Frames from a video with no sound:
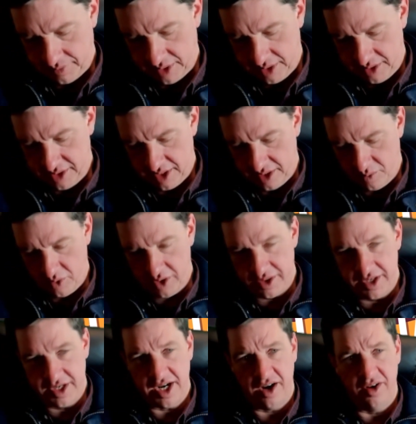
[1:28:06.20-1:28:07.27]
It's like, we're
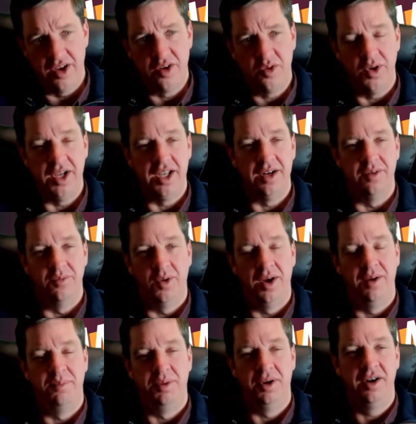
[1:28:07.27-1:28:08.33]
the Dairy Queen.
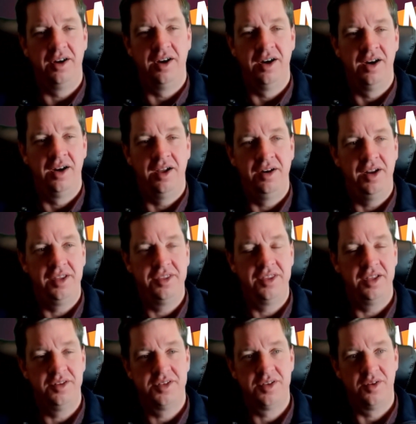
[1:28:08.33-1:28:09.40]
Want burger? I
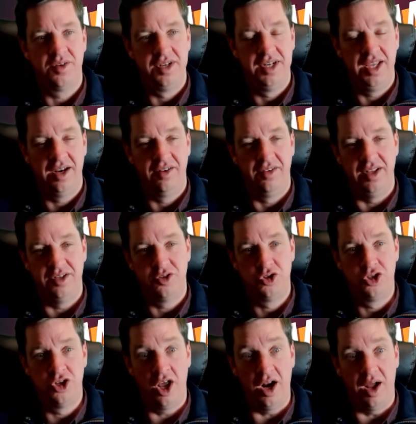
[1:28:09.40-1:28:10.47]
thought you sold dairy.
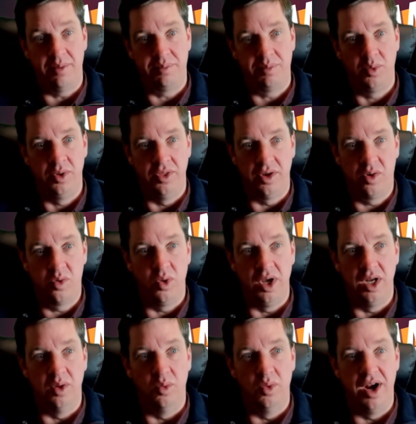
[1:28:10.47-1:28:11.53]
Shut up. We're the
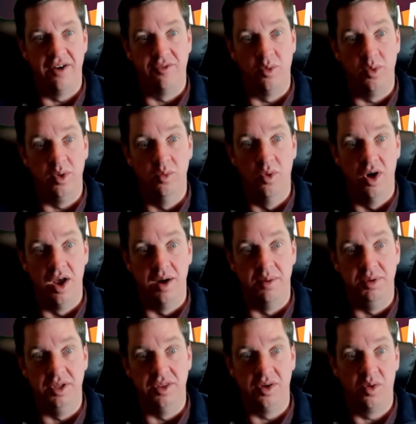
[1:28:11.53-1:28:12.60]
queen of whatever we want to
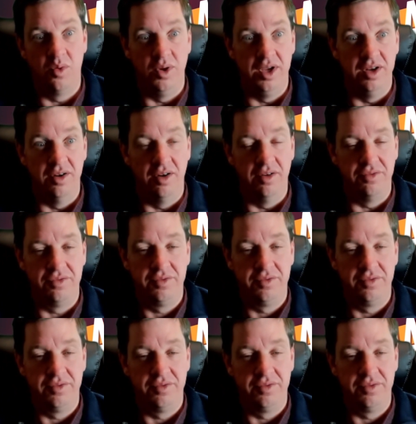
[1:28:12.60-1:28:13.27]
be the queen of.